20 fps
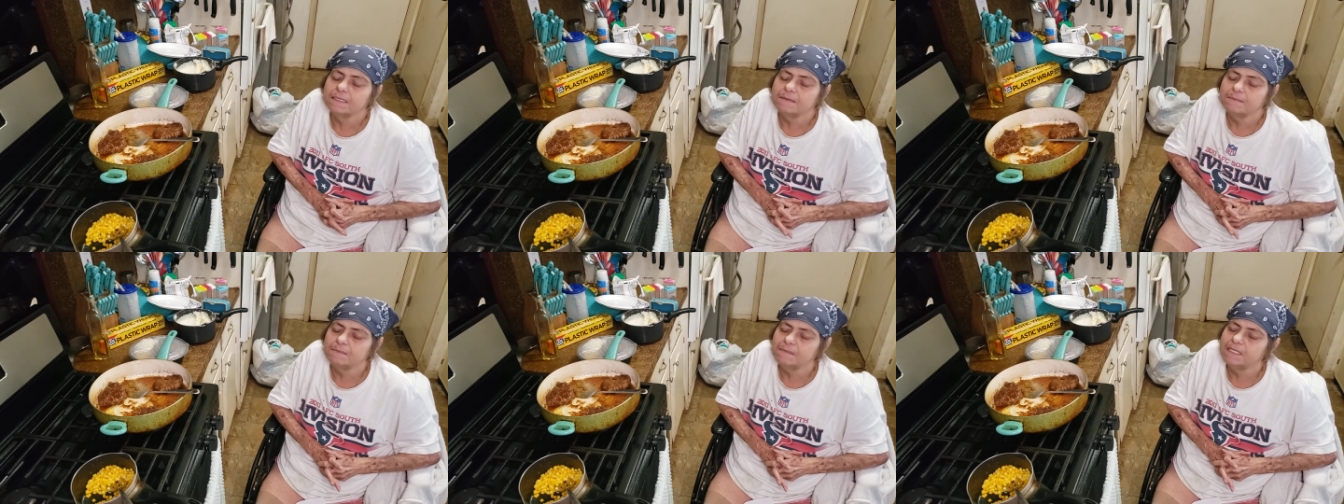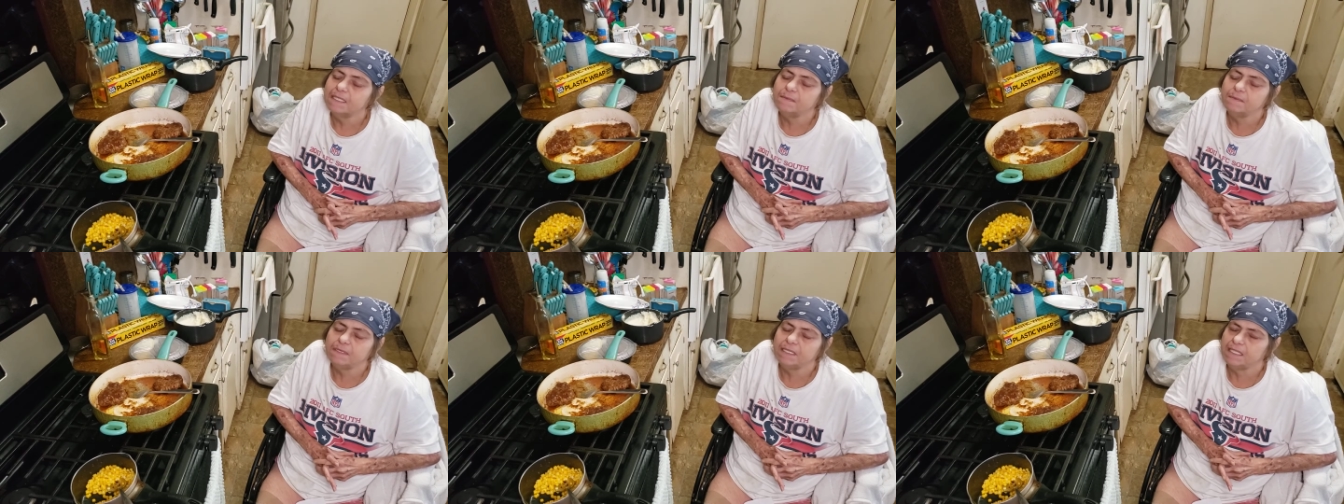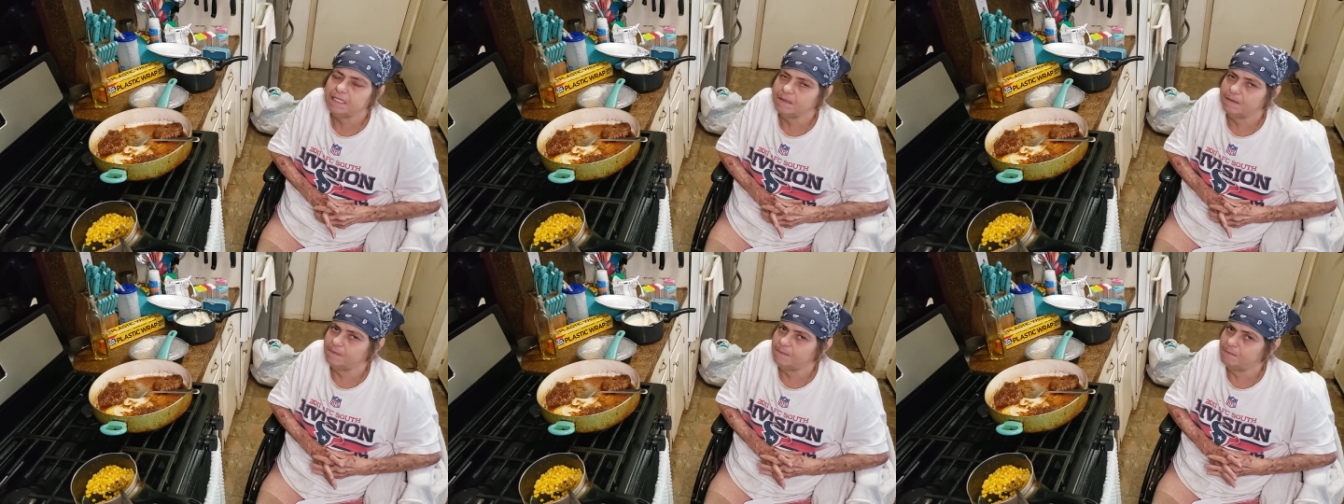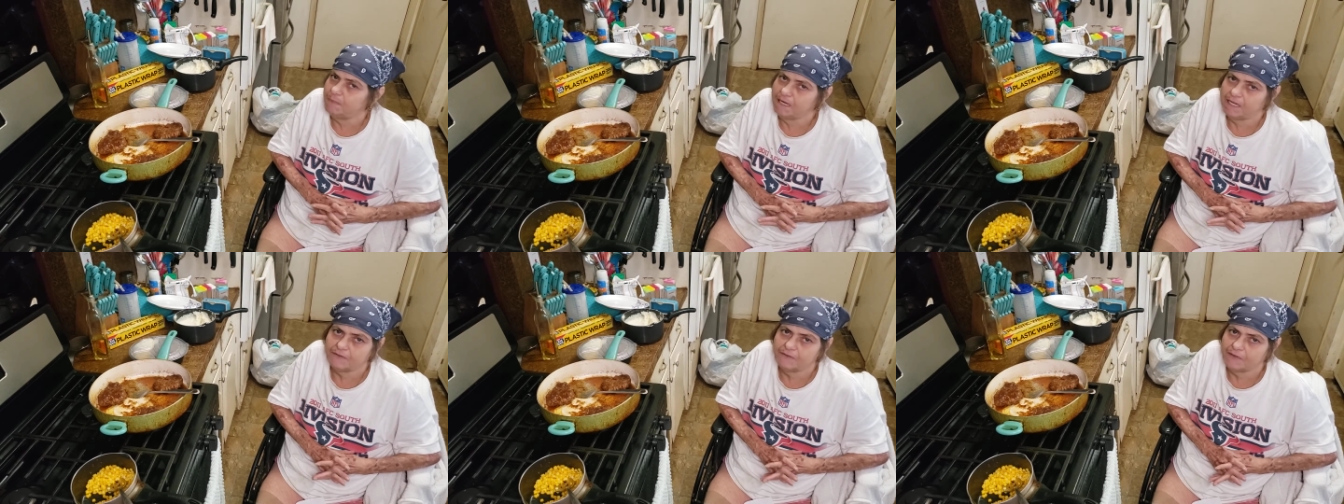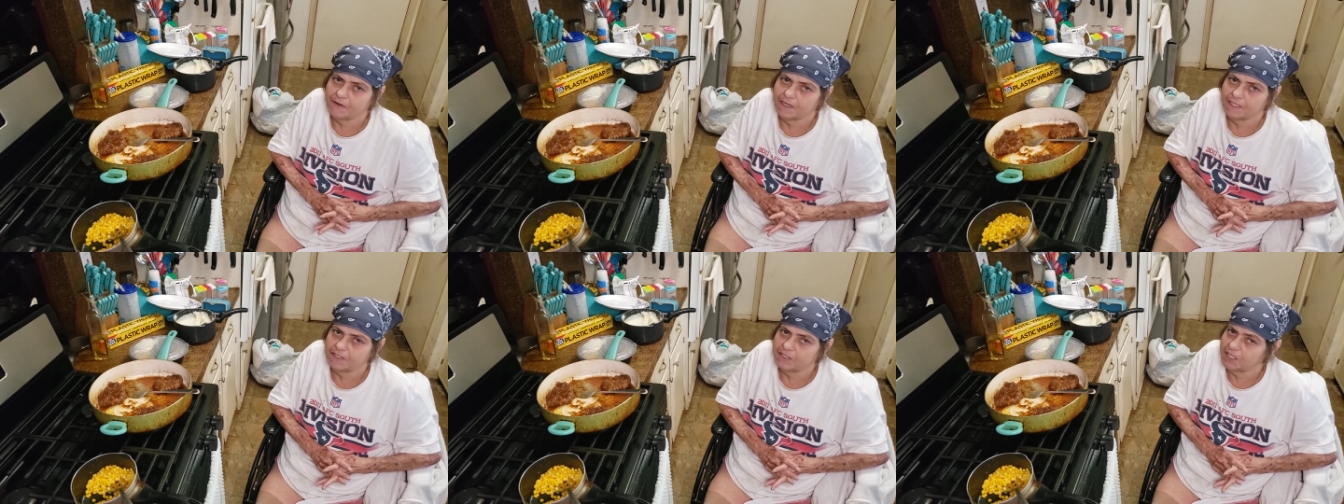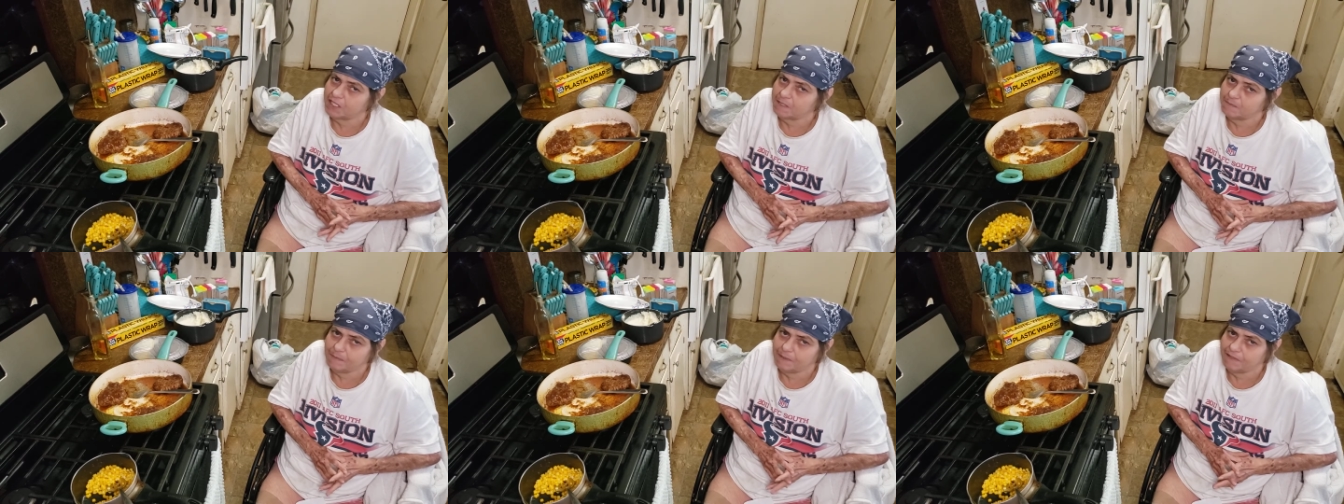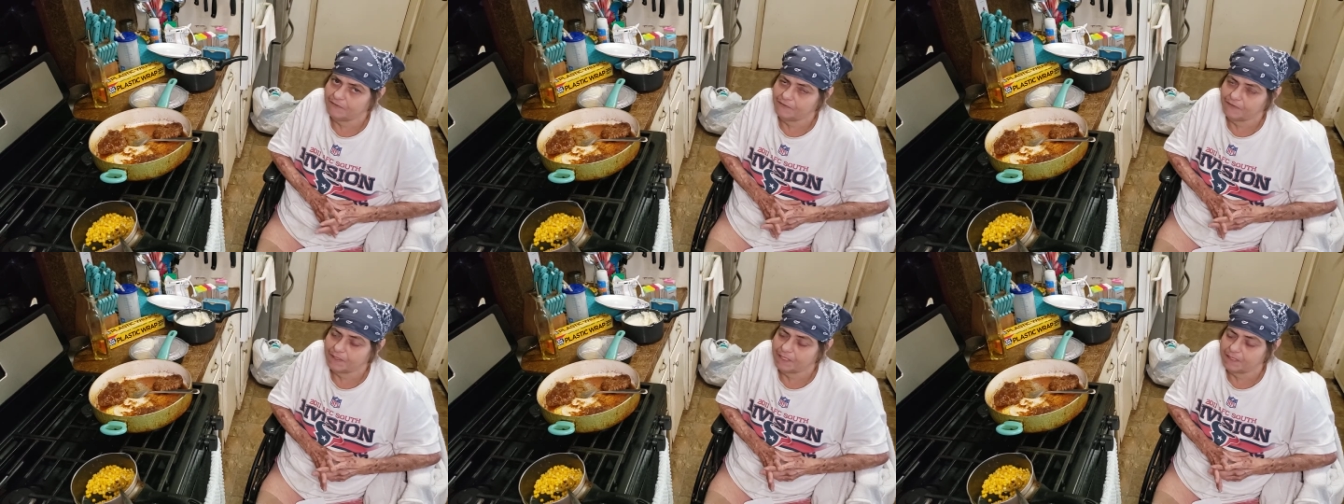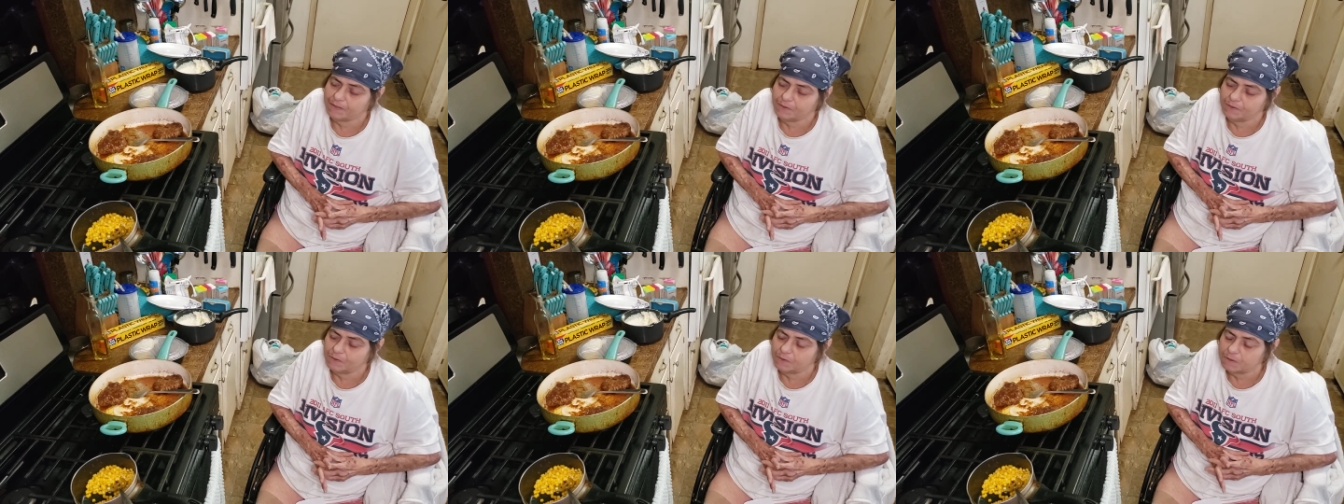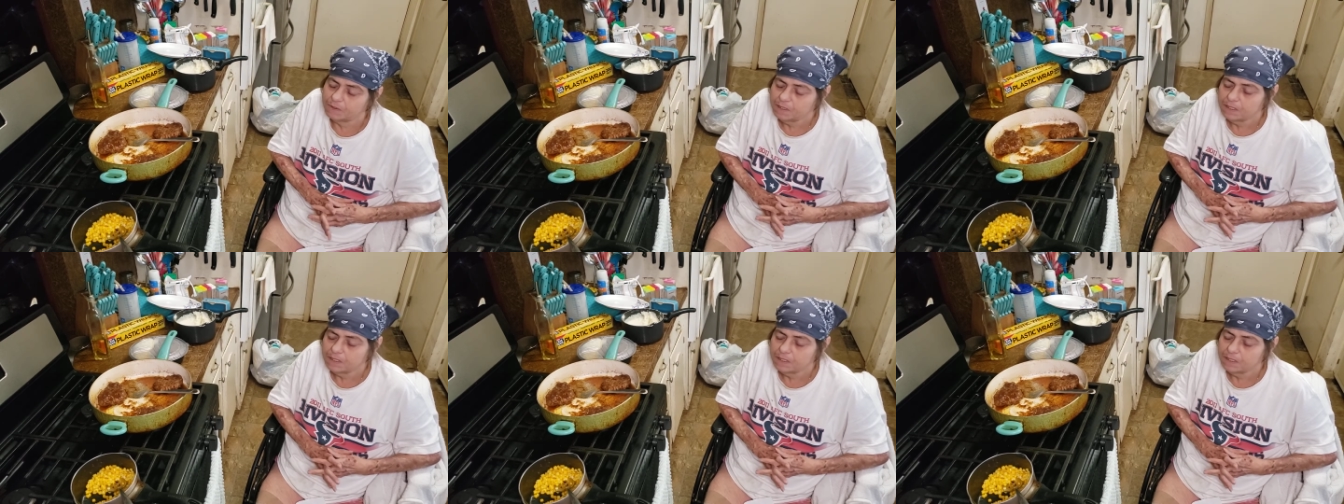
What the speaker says: chicken pan fried noodle.